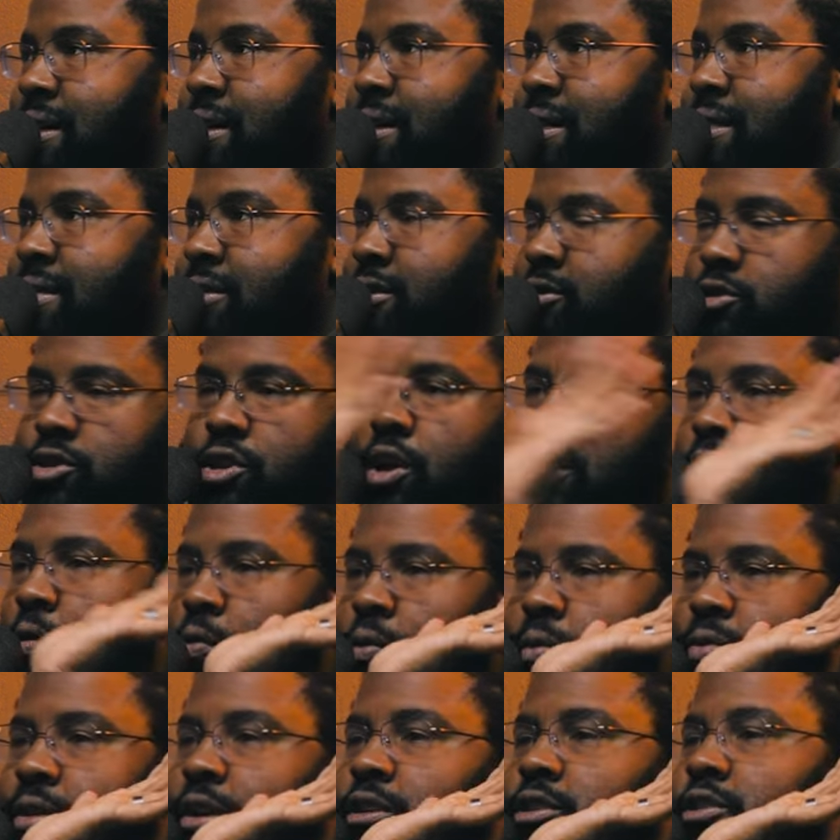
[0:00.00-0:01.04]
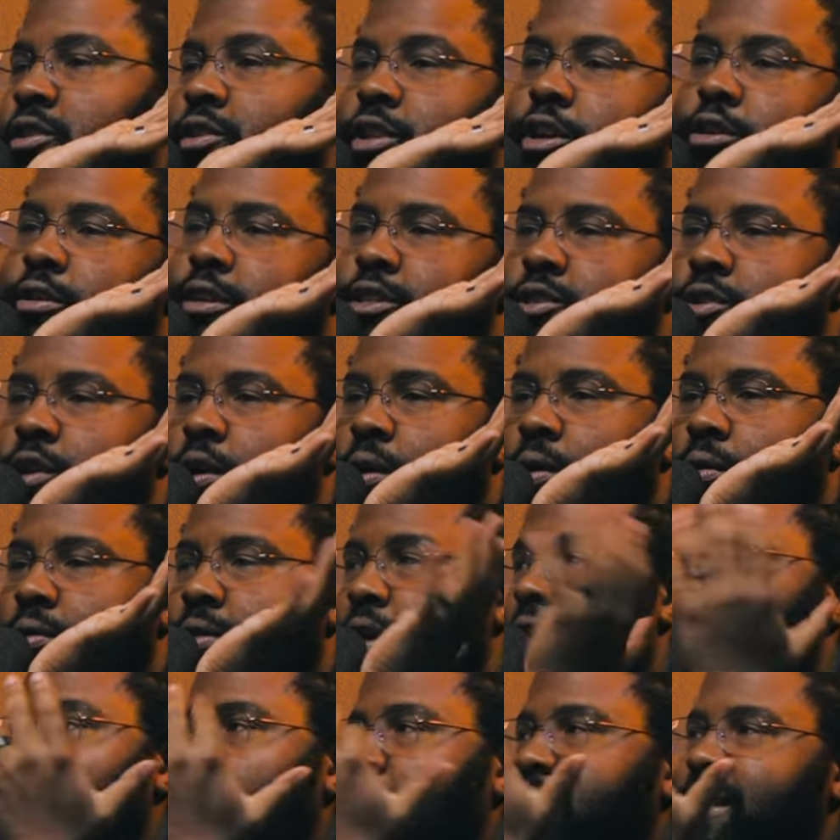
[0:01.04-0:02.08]
there's no there there is no
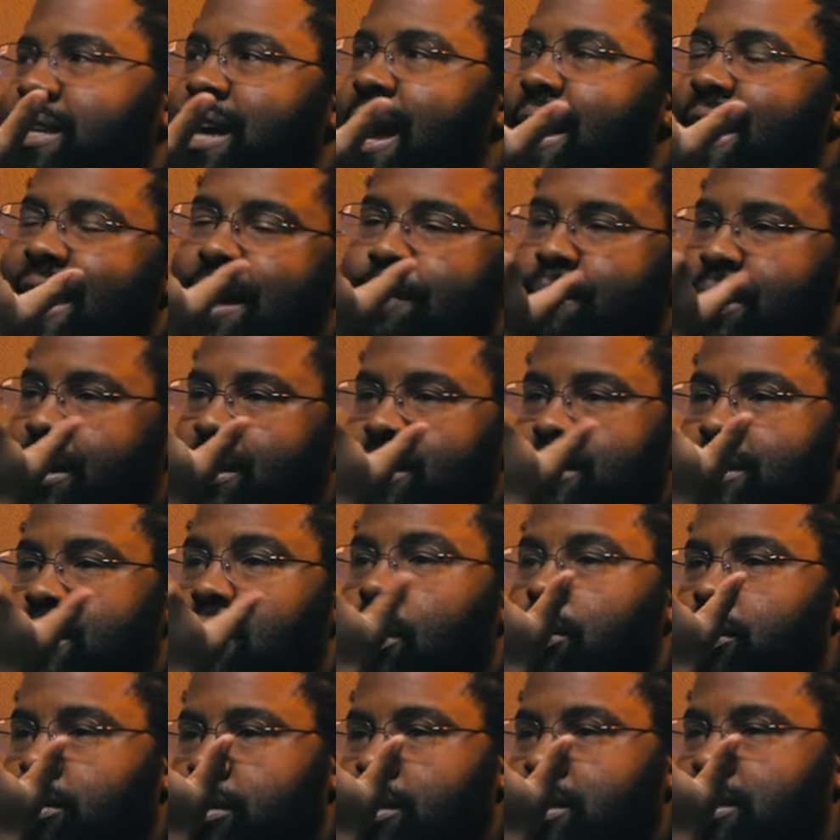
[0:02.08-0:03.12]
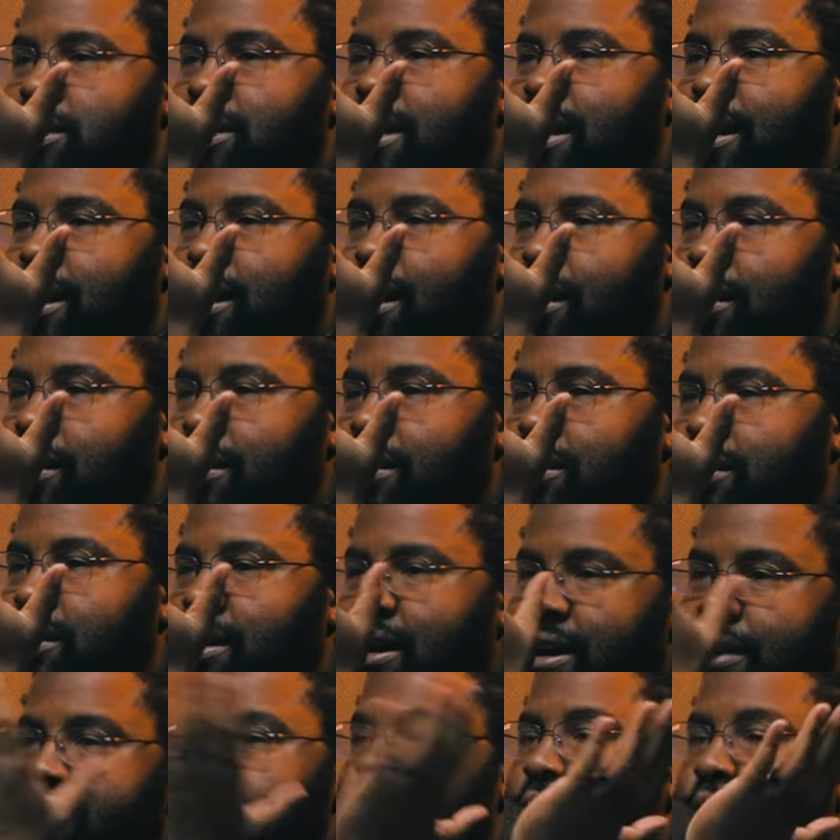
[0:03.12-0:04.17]
the only dynamics are the skin color. Yeah.
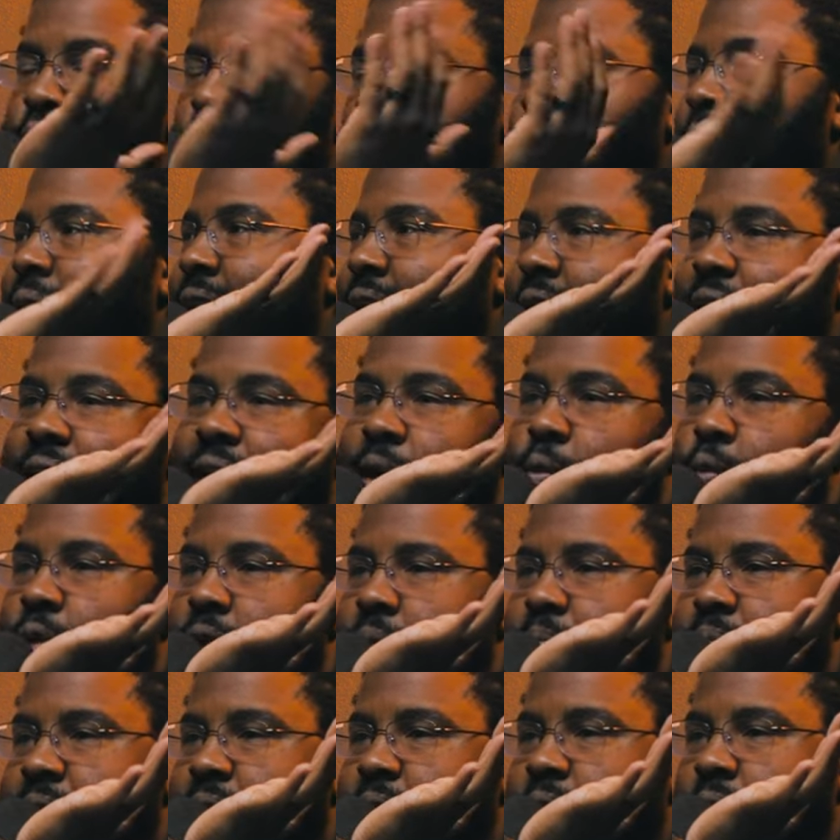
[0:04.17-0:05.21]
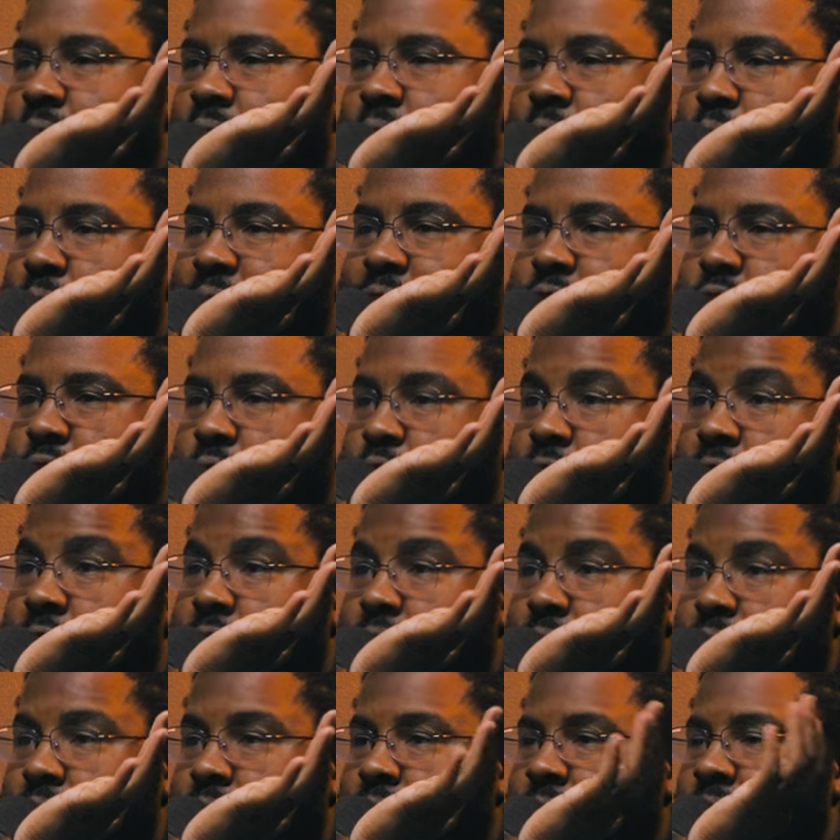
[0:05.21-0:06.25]
Like if it were a white guy, it wouldn't be a racial
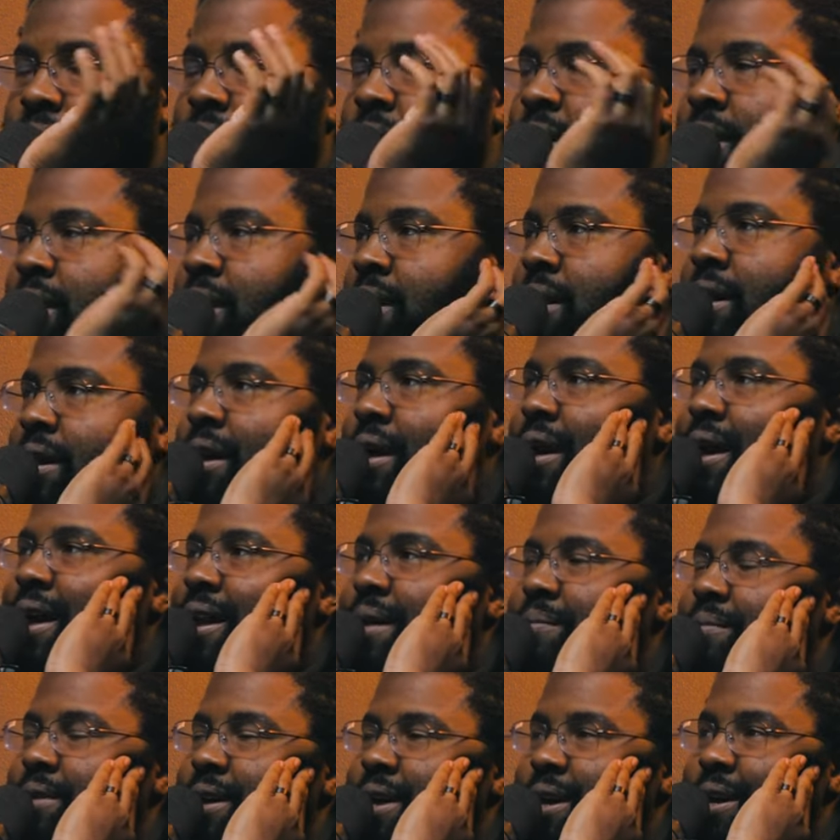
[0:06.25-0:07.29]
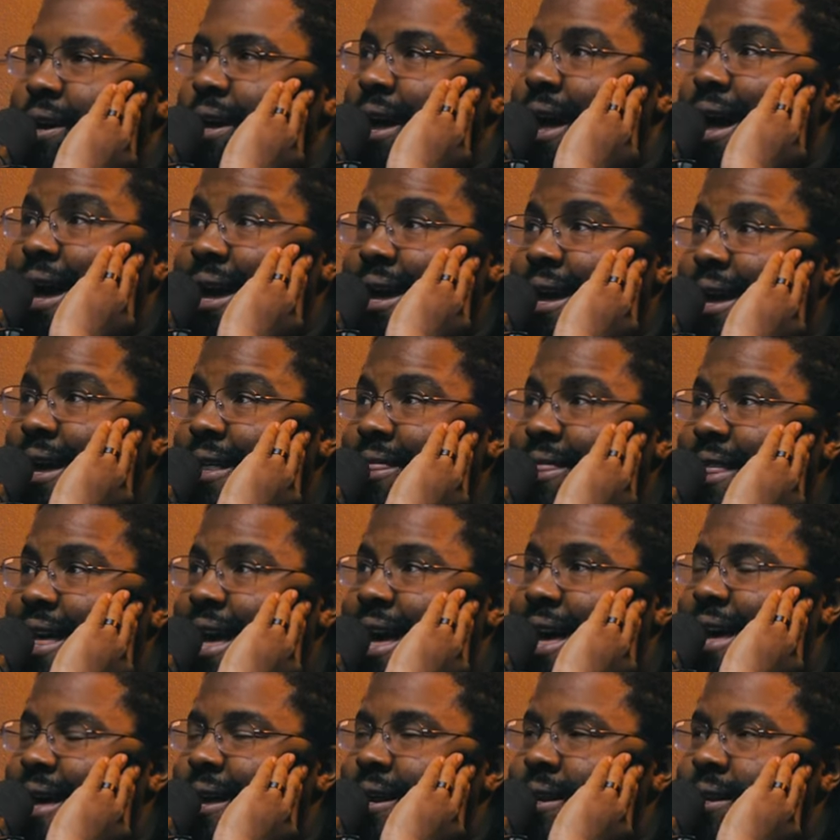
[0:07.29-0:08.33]
thing. Yeah. And I'm like, I get
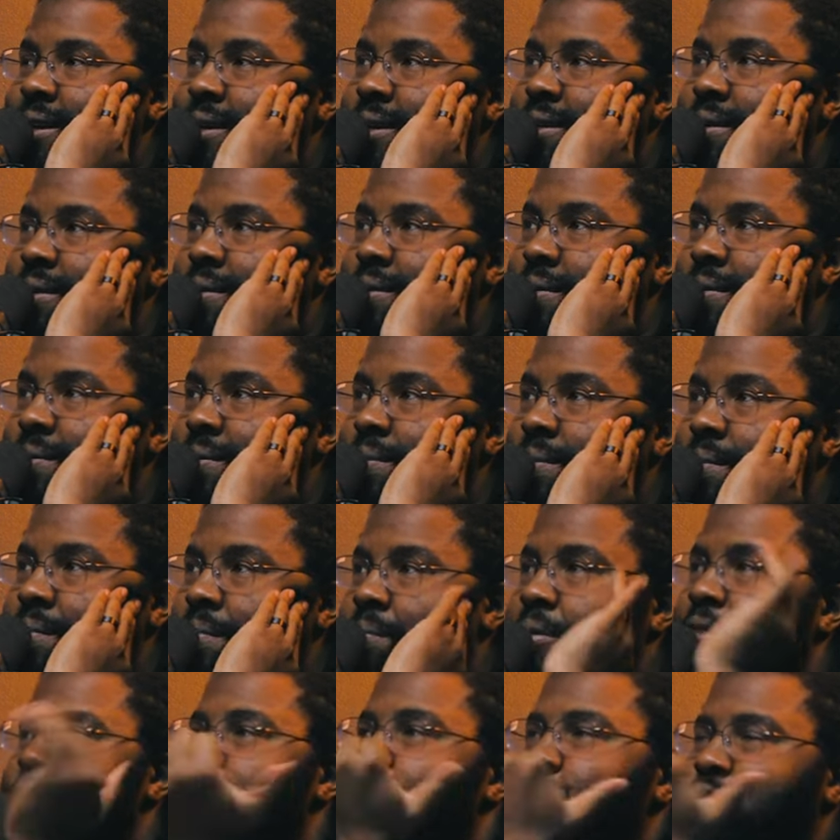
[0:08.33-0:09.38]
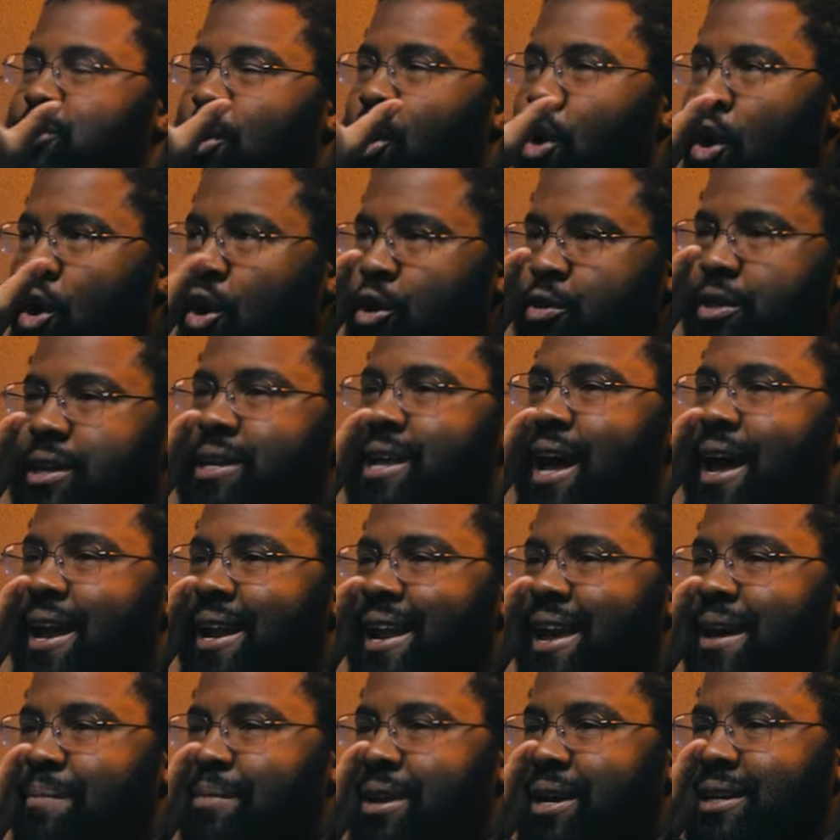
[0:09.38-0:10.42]
that, but those are the
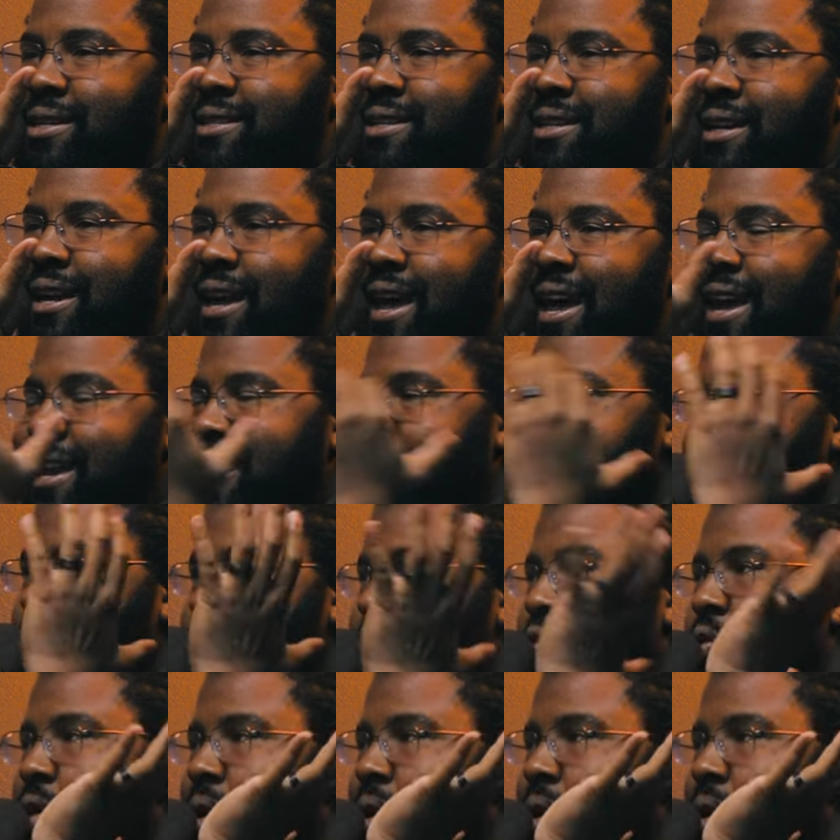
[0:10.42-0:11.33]
dynamics and histor